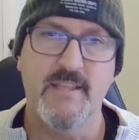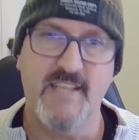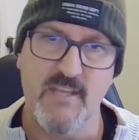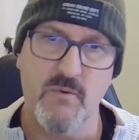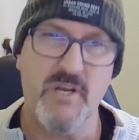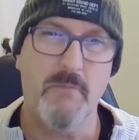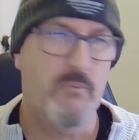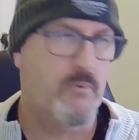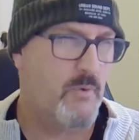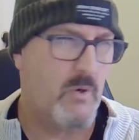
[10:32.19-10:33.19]
The other one I
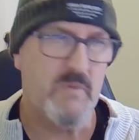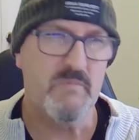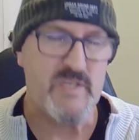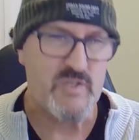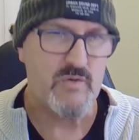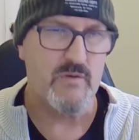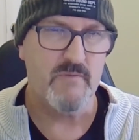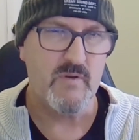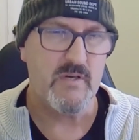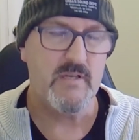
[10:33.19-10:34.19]
probably should
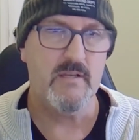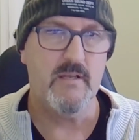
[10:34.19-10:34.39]
have got,